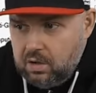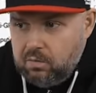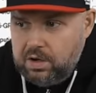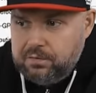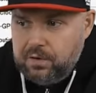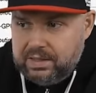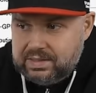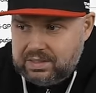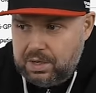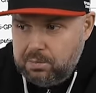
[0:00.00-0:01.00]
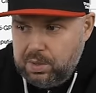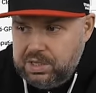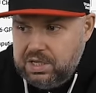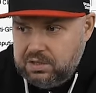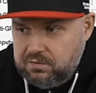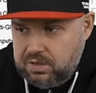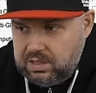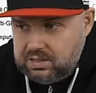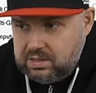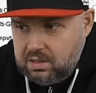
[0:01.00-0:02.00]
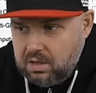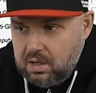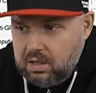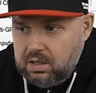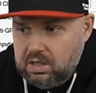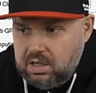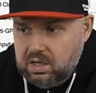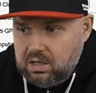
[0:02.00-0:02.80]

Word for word: Wi-Fi seven B two hundred, and two,